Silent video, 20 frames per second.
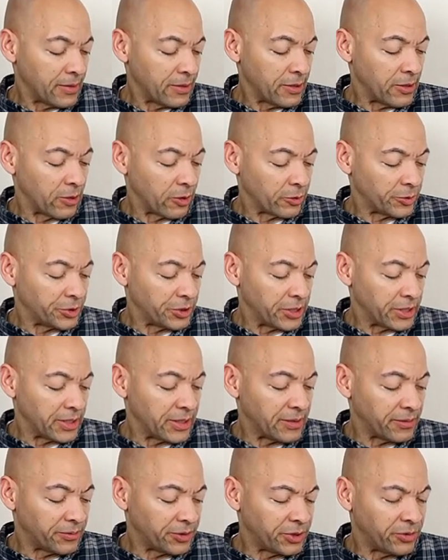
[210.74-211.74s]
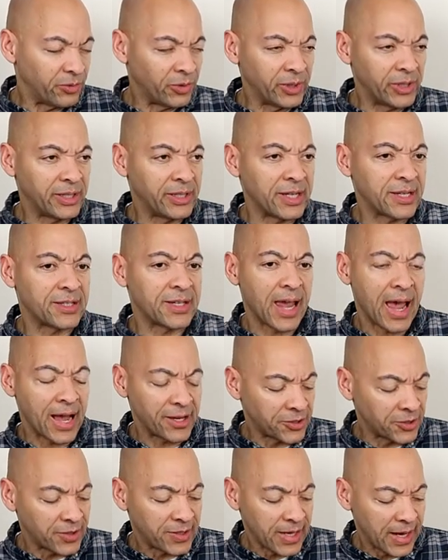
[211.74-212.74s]
you know, she, she really gets
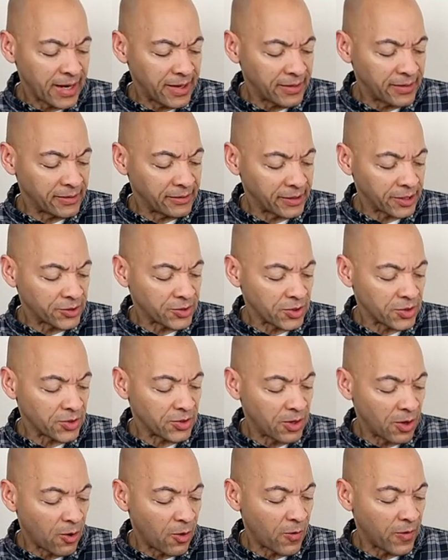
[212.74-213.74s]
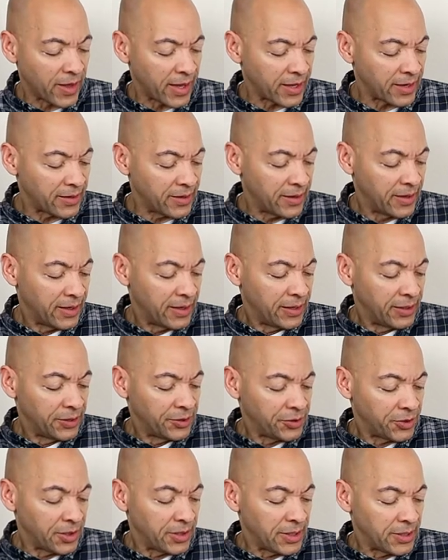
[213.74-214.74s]
agitated and lets us know that
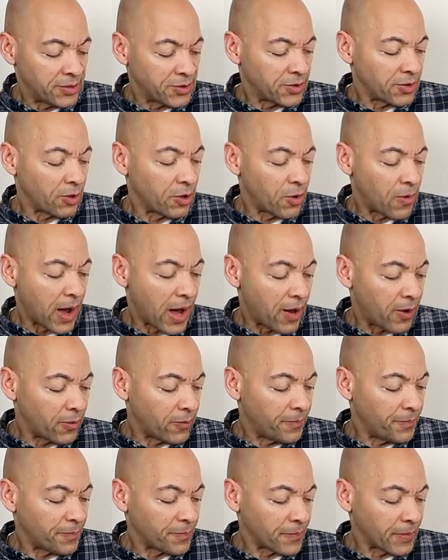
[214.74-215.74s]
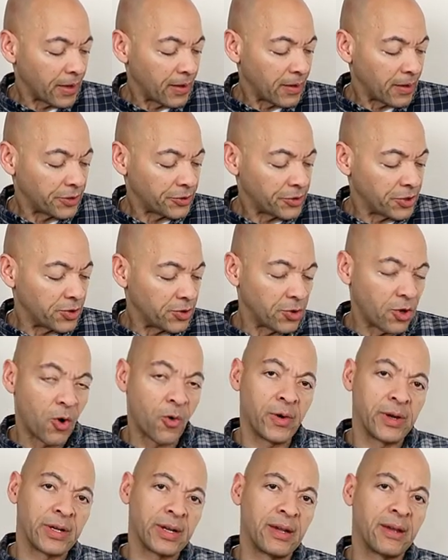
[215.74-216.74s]
she needs to go out. Uh, she's
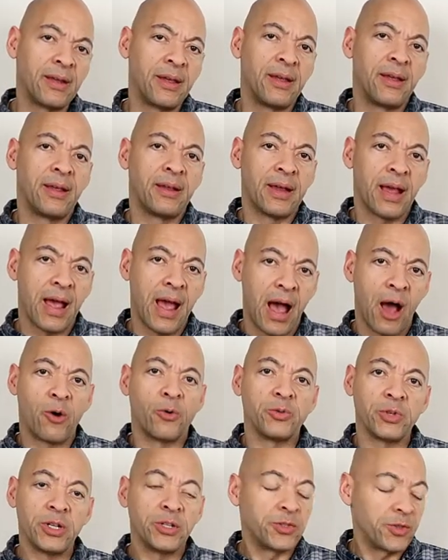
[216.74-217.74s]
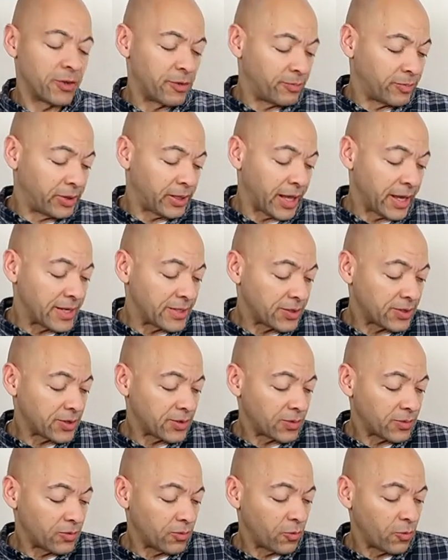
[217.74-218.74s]
going out into the
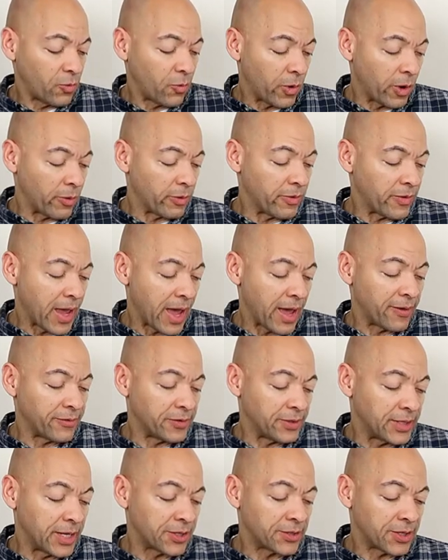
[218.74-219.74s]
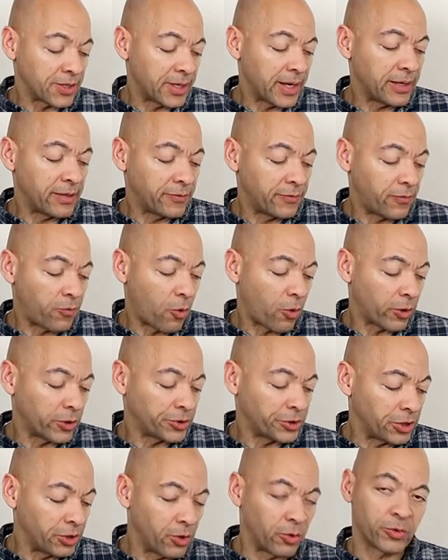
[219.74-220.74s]
place where we have designated for her.
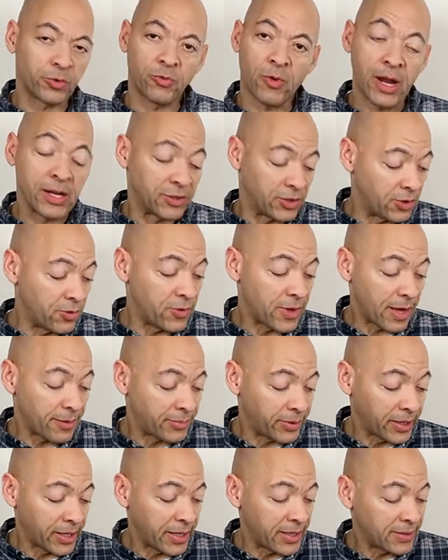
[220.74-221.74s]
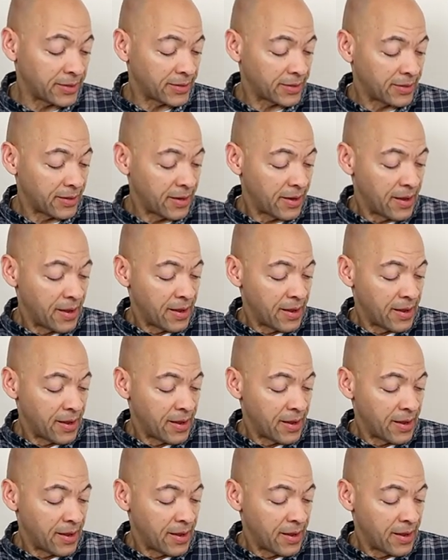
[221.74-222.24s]
She goes right to that place.